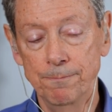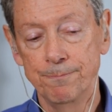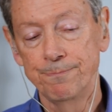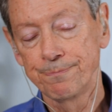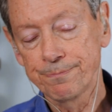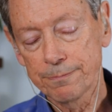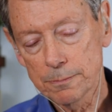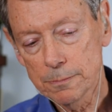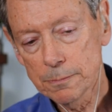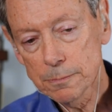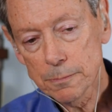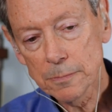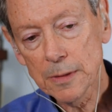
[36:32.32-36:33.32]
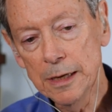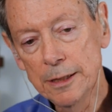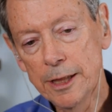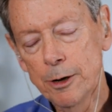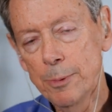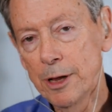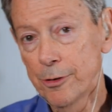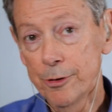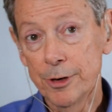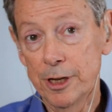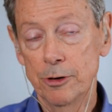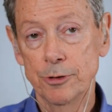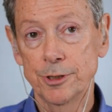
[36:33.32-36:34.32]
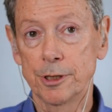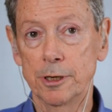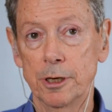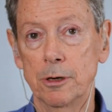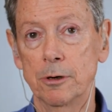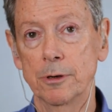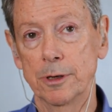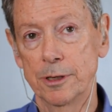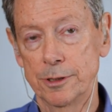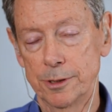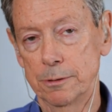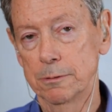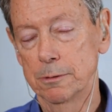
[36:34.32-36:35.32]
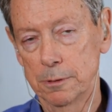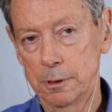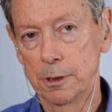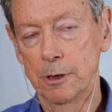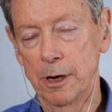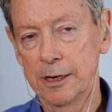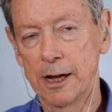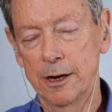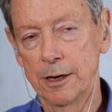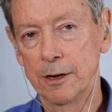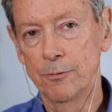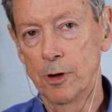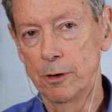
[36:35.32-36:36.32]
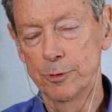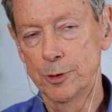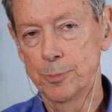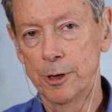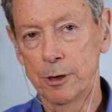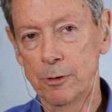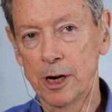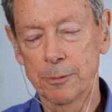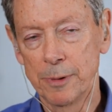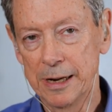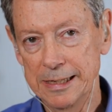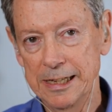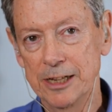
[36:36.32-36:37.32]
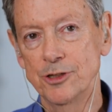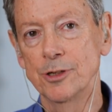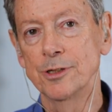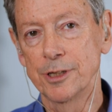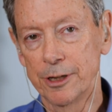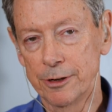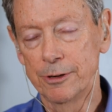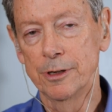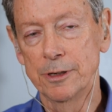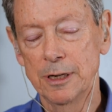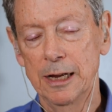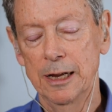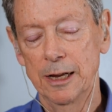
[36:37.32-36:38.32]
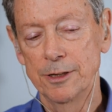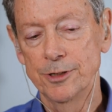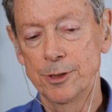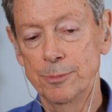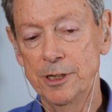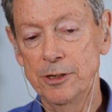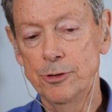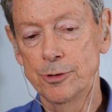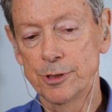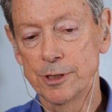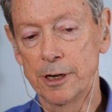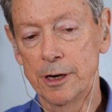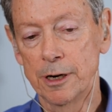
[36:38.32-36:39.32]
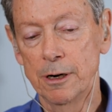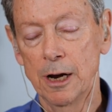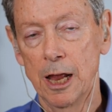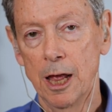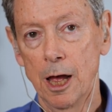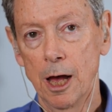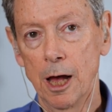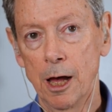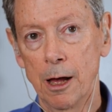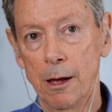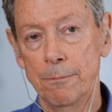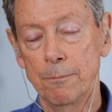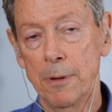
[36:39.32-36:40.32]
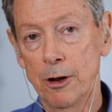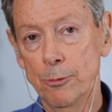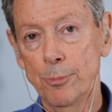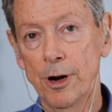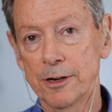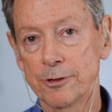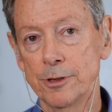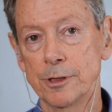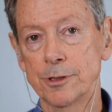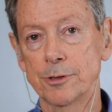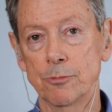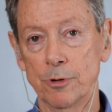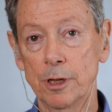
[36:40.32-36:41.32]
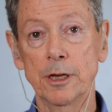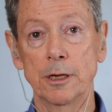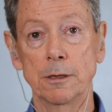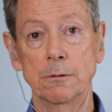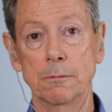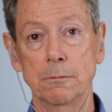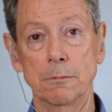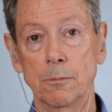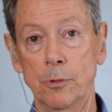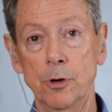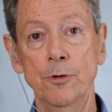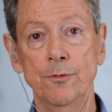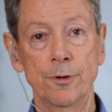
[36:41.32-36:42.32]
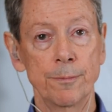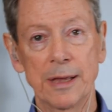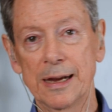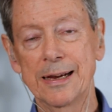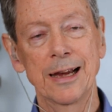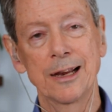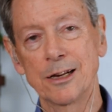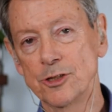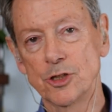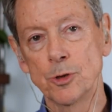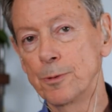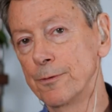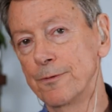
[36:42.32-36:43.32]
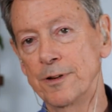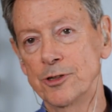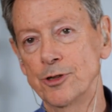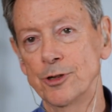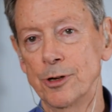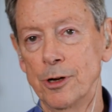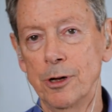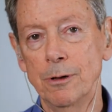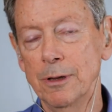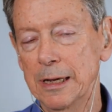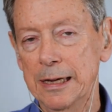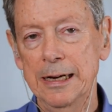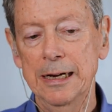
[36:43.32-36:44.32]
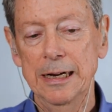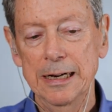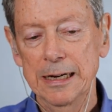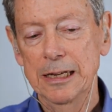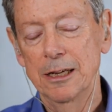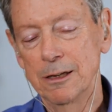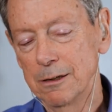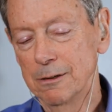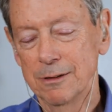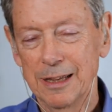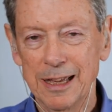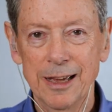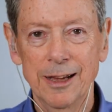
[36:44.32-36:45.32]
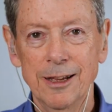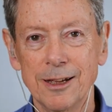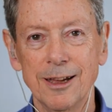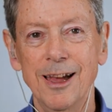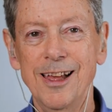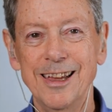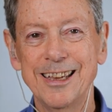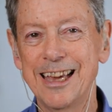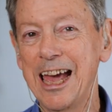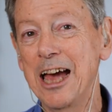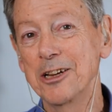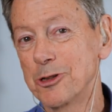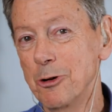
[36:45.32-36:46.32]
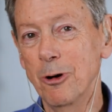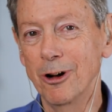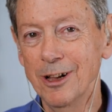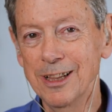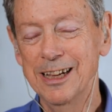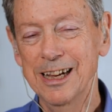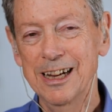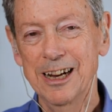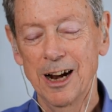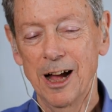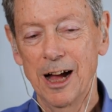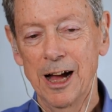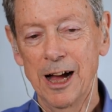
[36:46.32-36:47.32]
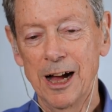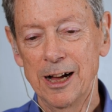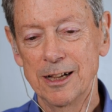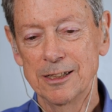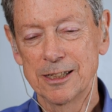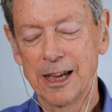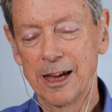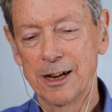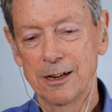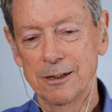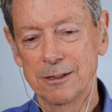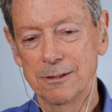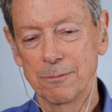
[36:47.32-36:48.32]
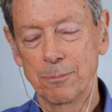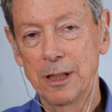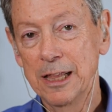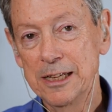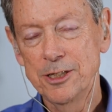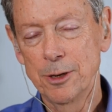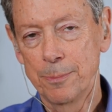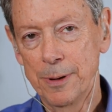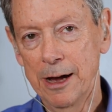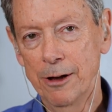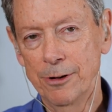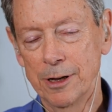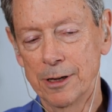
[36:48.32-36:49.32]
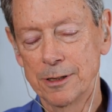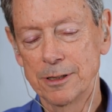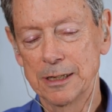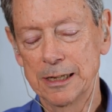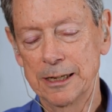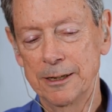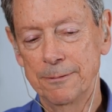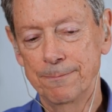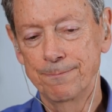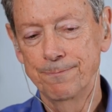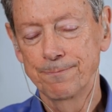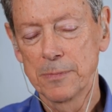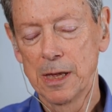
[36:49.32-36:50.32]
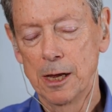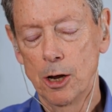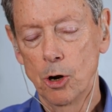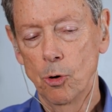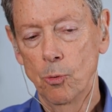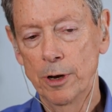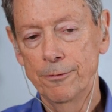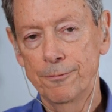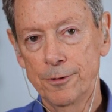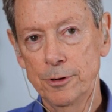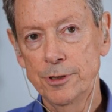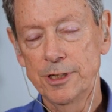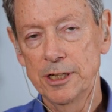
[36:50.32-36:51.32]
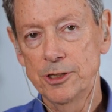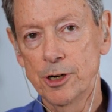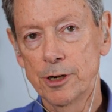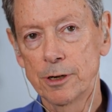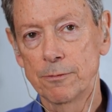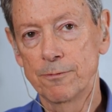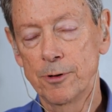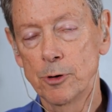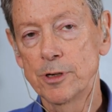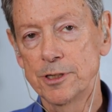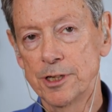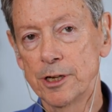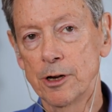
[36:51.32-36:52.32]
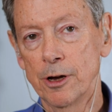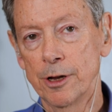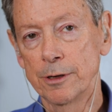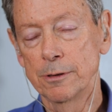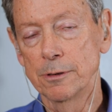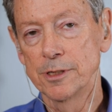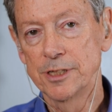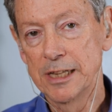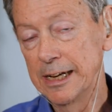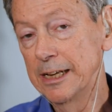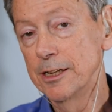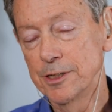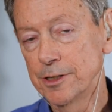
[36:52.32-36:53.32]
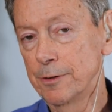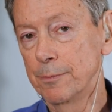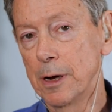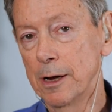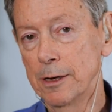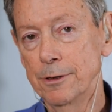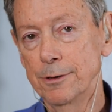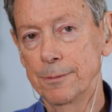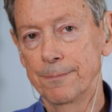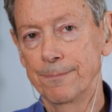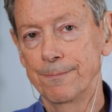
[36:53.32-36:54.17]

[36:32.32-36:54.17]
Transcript: and then about 30 years ago, as you know, I got involved with Spirit Rock Meditation Center and and some teachers there. Uh, my own practice really moved from that kind of superficial, you know, eh, casual uh, kind of place about it. Um, when first I started focusing on steadiness of mind,